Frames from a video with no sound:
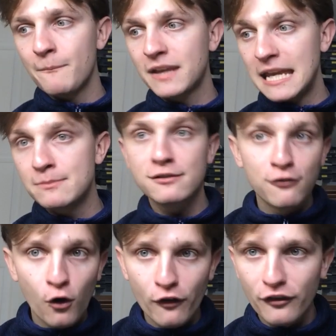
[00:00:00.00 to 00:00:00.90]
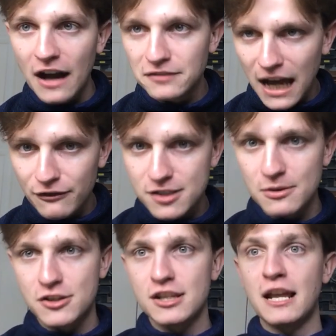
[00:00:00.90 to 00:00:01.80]
keeps 4 or 5 lovers,
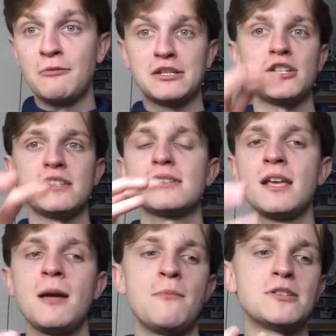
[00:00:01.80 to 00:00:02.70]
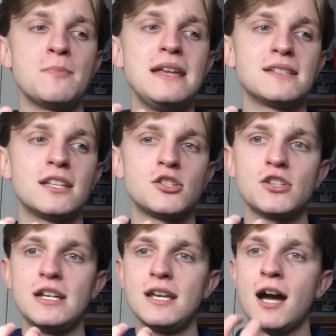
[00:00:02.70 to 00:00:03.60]
which means that
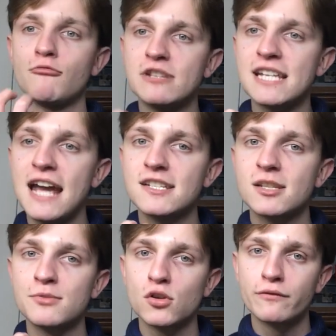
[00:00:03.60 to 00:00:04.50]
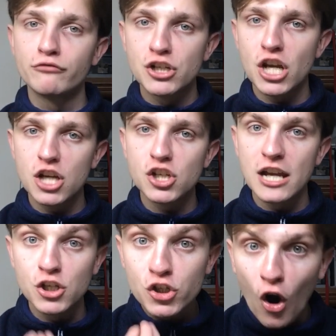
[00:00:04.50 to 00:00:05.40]
she retains some sort of
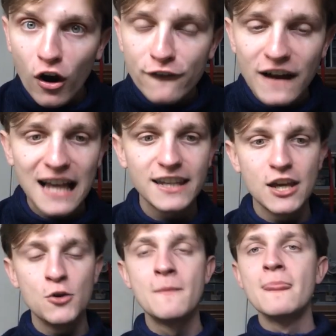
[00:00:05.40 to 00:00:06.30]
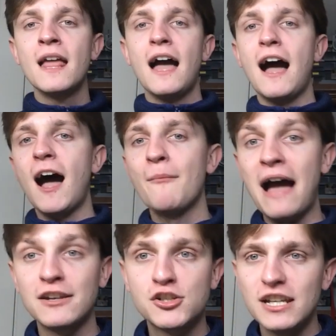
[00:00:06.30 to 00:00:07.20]
recherche shock value.
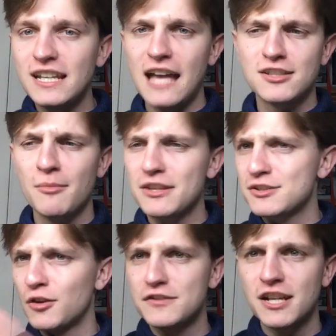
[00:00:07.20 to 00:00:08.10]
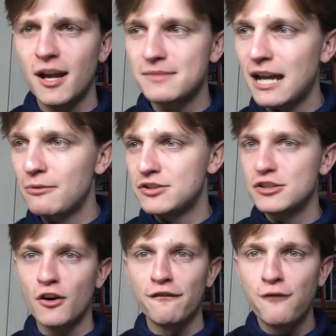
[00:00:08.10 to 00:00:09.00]
And some of the stuff she comes out with, she's
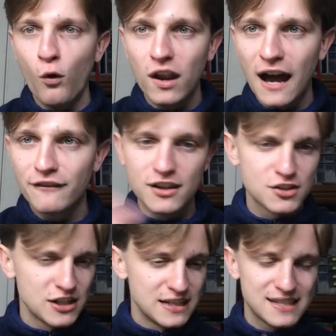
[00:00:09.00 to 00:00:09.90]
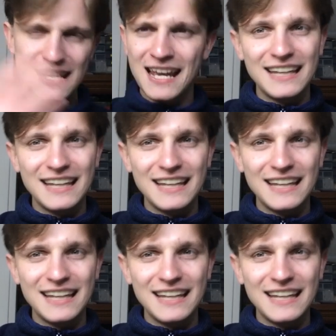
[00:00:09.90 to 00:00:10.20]
got 4 lovers. She's